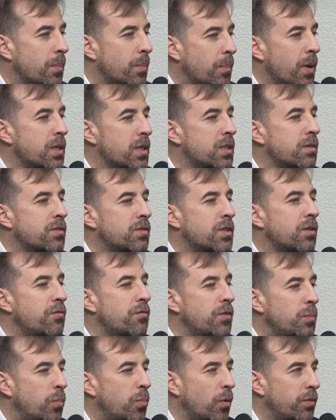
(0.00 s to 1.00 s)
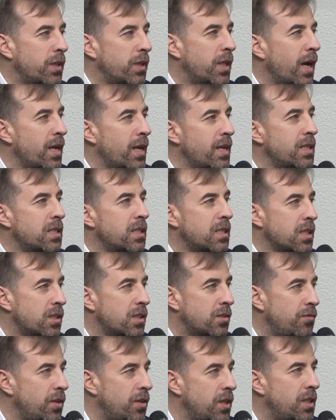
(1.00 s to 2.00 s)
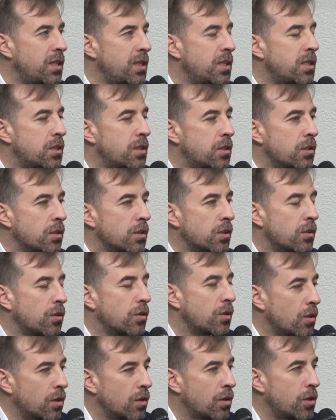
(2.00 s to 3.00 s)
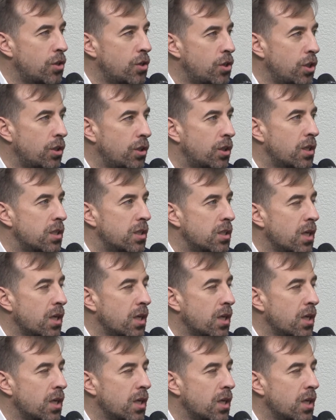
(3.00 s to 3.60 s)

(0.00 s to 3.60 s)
getting more project managers, because